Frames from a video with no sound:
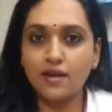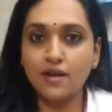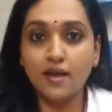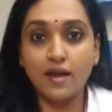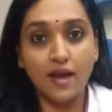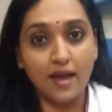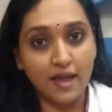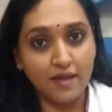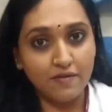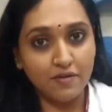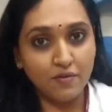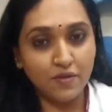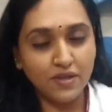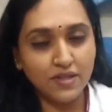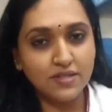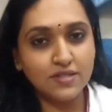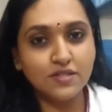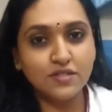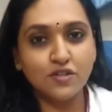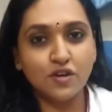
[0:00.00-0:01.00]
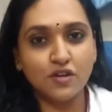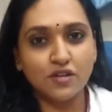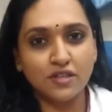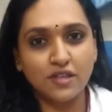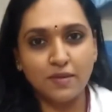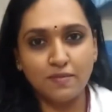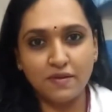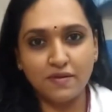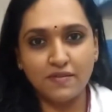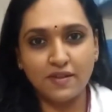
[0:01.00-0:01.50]
Hi everyone, this is Dr.
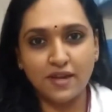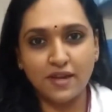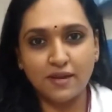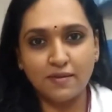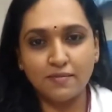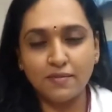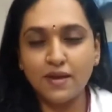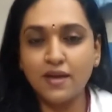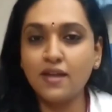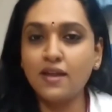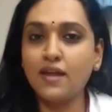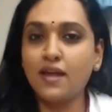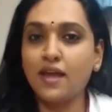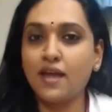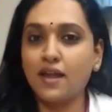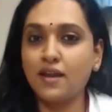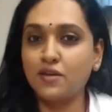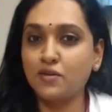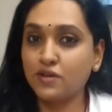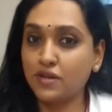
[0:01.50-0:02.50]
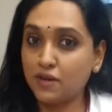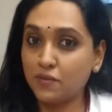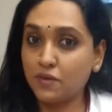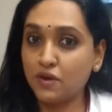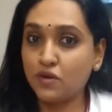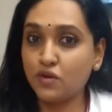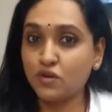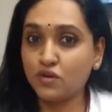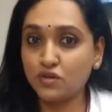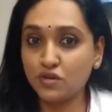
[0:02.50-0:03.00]
Deepa Vinay Nambiar, and today we are
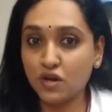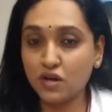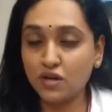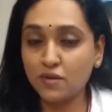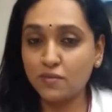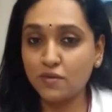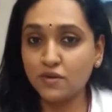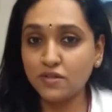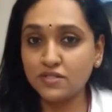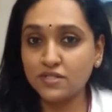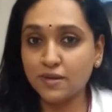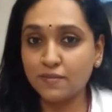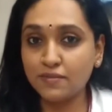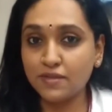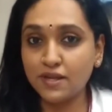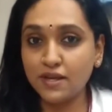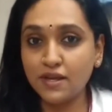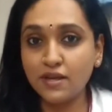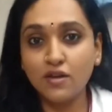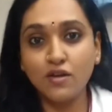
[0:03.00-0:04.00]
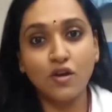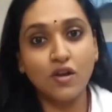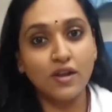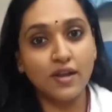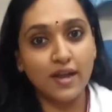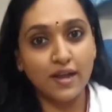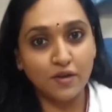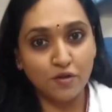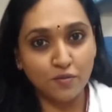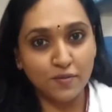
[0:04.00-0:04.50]
going to talk about something called
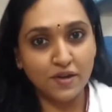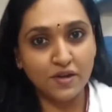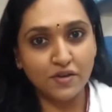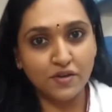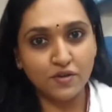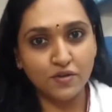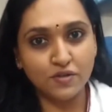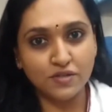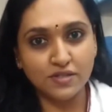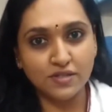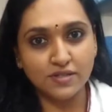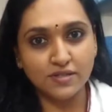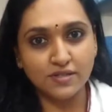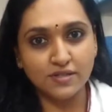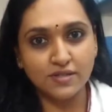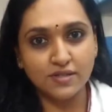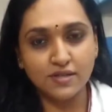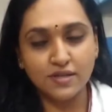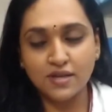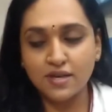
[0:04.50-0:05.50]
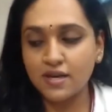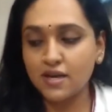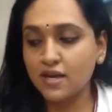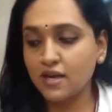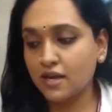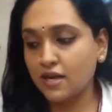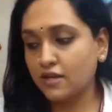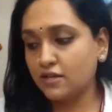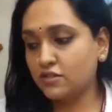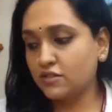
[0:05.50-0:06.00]
endometriosis.
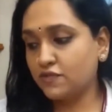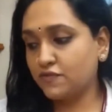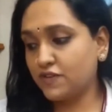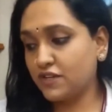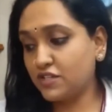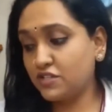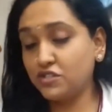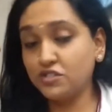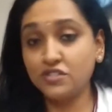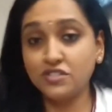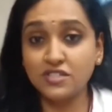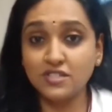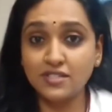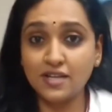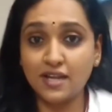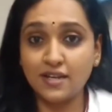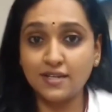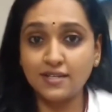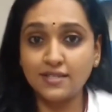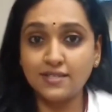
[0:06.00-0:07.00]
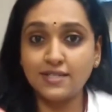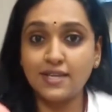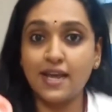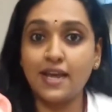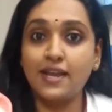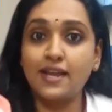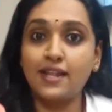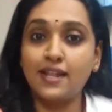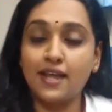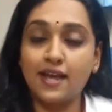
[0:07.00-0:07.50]
So first you should just
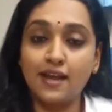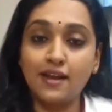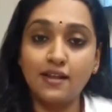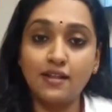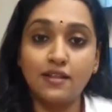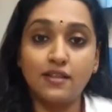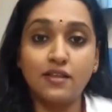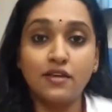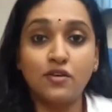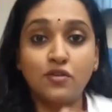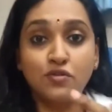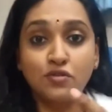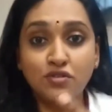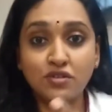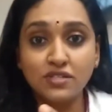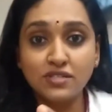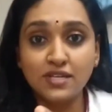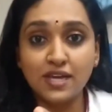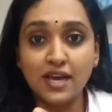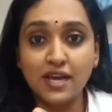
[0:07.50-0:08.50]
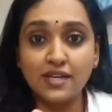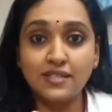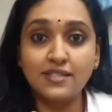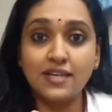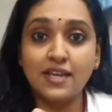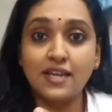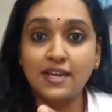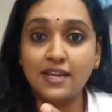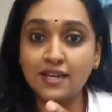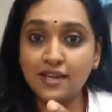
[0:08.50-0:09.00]
understand that the uterus has
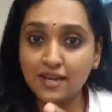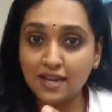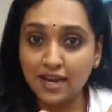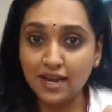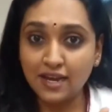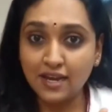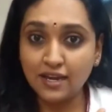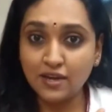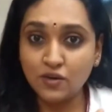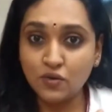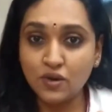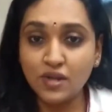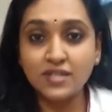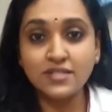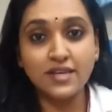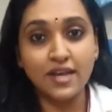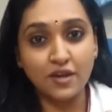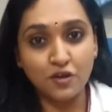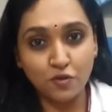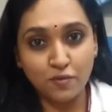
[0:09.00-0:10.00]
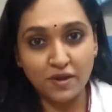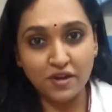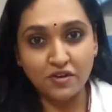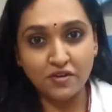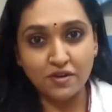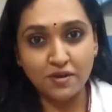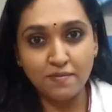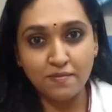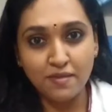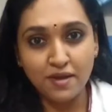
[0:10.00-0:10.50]
an inner lining known as
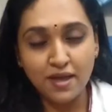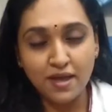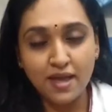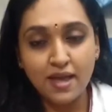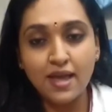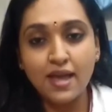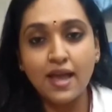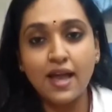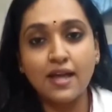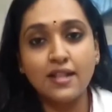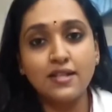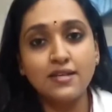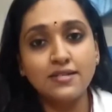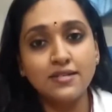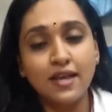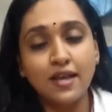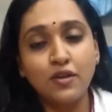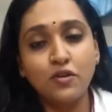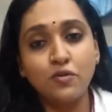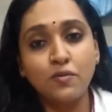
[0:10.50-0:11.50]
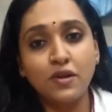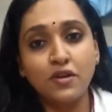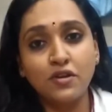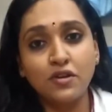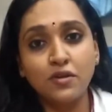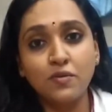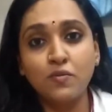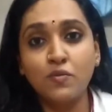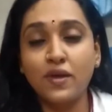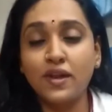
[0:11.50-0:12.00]
endometrium, and this
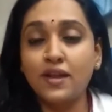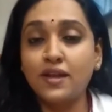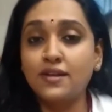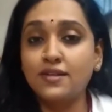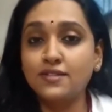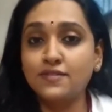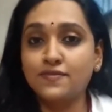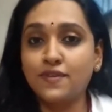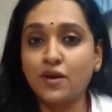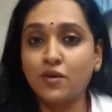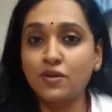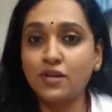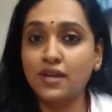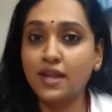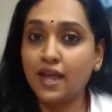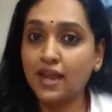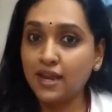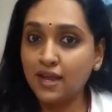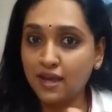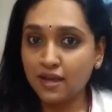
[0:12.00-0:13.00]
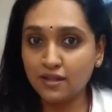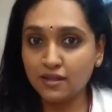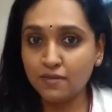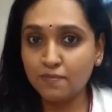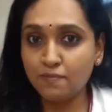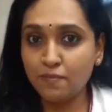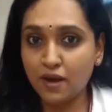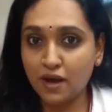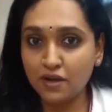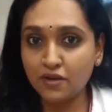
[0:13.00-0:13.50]
endometrium, when it is found in any other
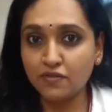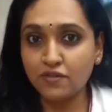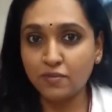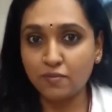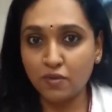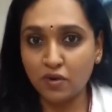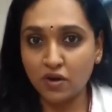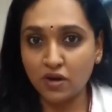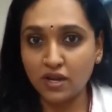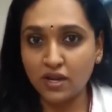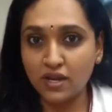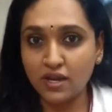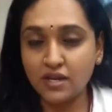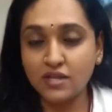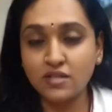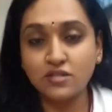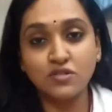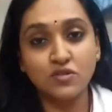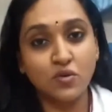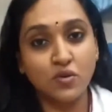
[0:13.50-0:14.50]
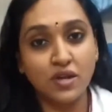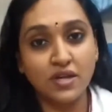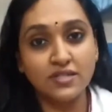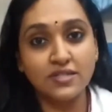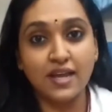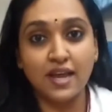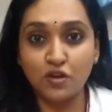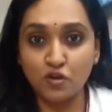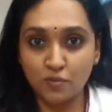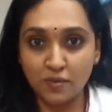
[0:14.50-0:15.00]
part of the body, it is known as
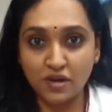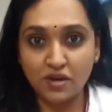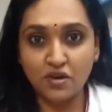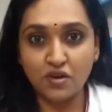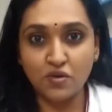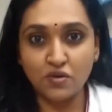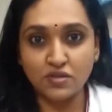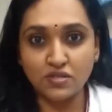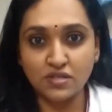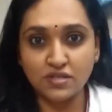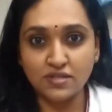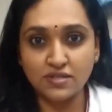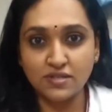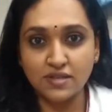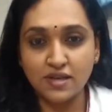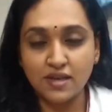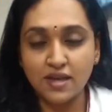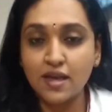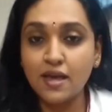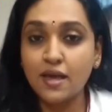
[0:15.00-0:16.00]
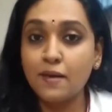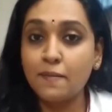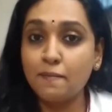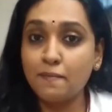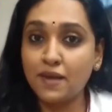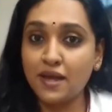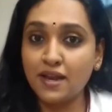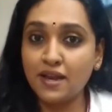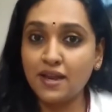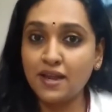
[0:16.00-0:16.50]
endometriosis.
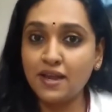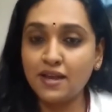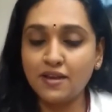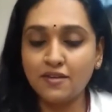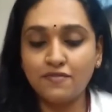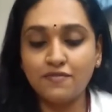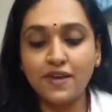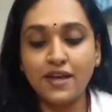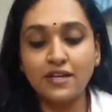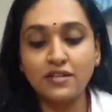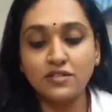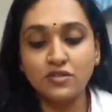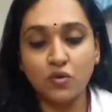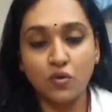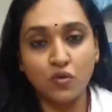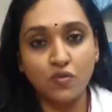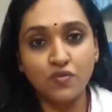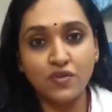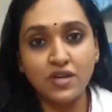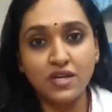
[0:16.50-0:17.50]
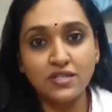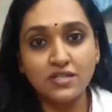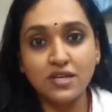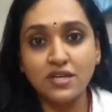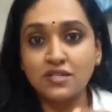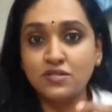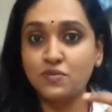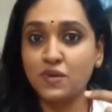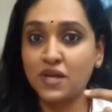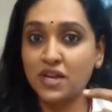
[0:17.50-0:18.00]
Mainly it affects the ovaries
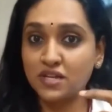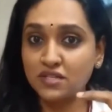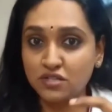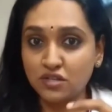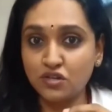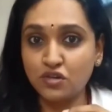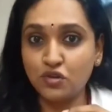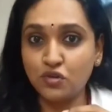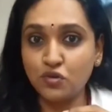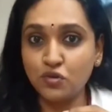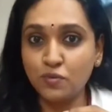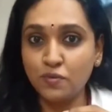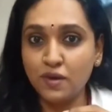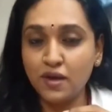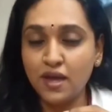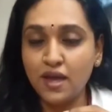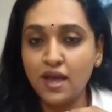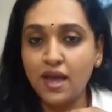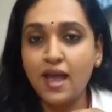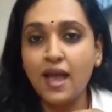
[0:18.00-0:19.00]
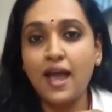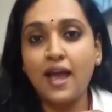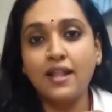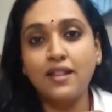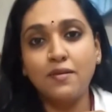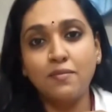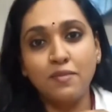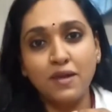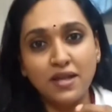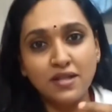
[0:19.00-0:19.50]
as well as the tube, and the
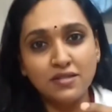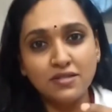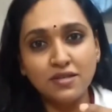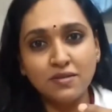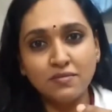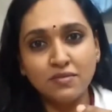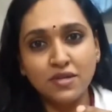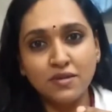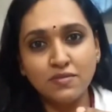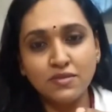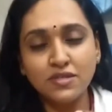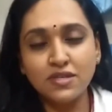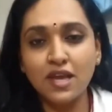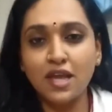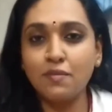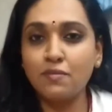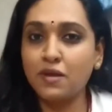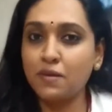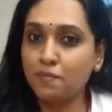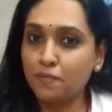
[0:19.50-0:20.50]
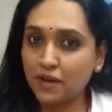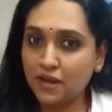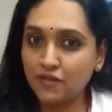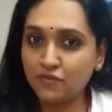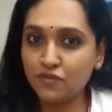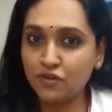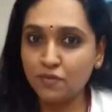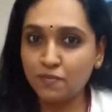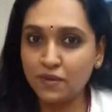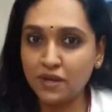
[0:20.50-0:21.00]
main symptoms can be
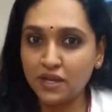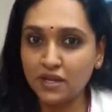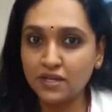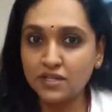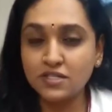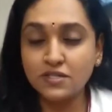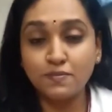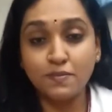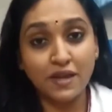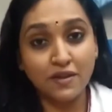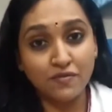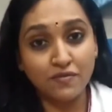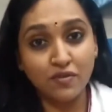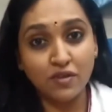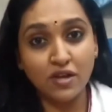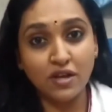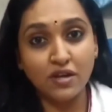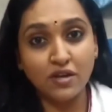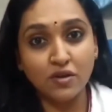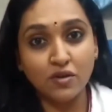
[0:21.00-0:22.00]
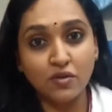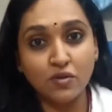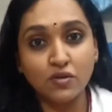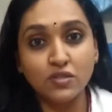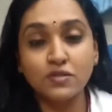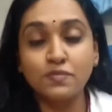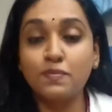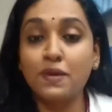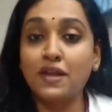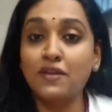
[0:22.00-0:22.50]
painful periods, painful intercourse,
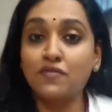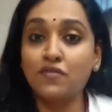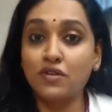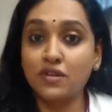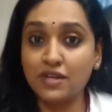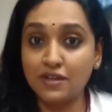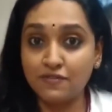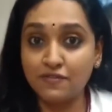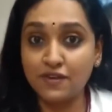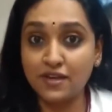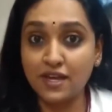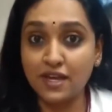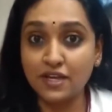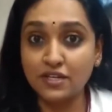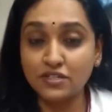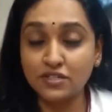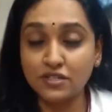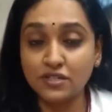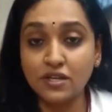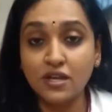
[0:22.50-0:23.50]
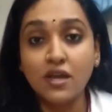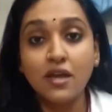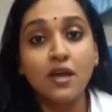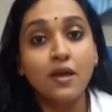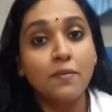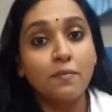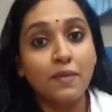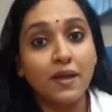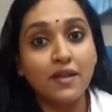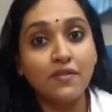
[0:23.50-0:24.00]
painful defecation,
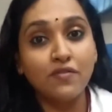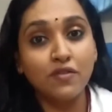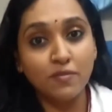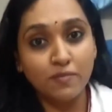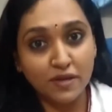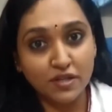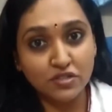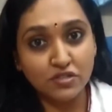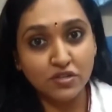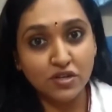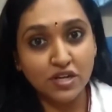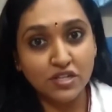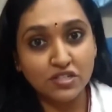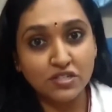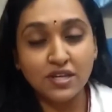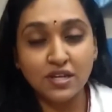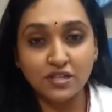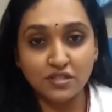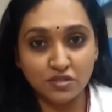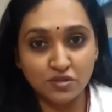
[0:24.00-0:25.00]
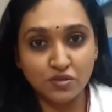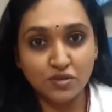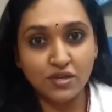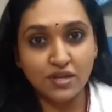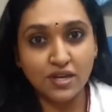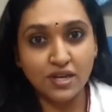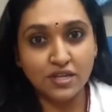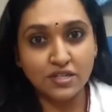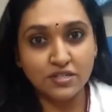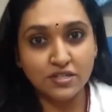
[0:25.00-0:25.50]
painful micturation, that is
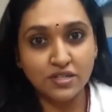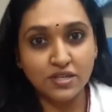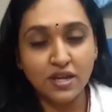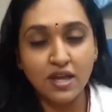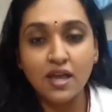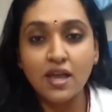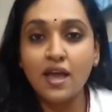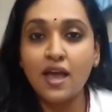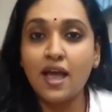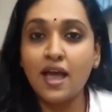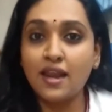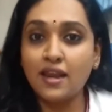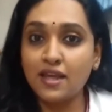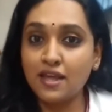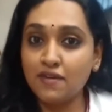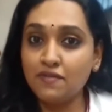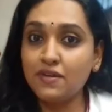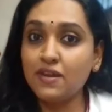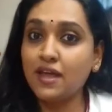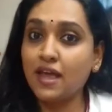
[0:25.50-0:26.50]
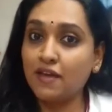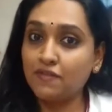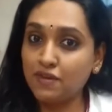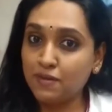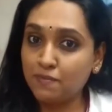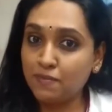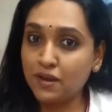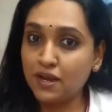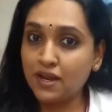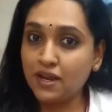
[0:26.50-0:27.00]
urination, and even heavy
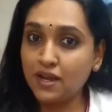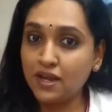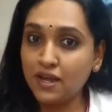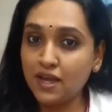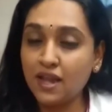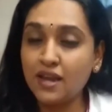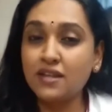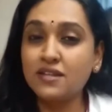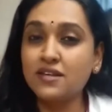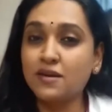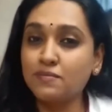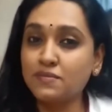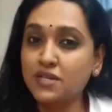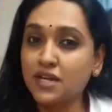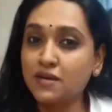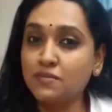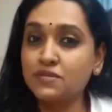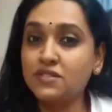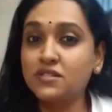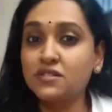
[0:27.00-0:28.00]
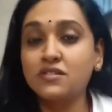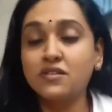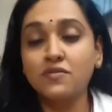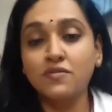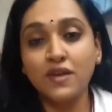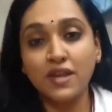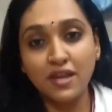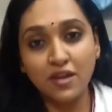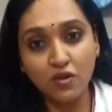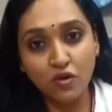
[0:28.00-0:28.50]
bleeding, and sometimes this is a
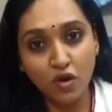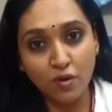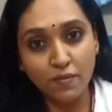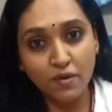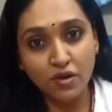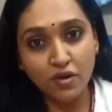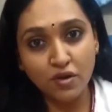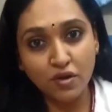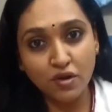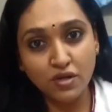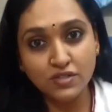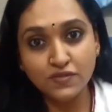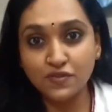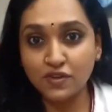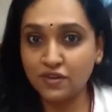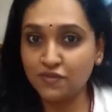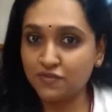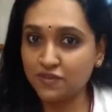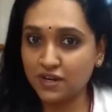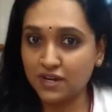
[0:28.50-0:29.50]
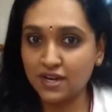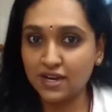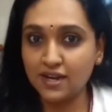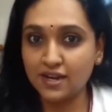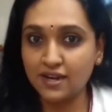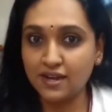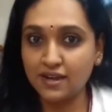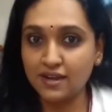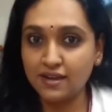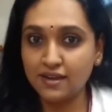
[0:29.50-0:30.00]
very common cause for
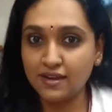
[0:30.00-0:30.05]
infertility.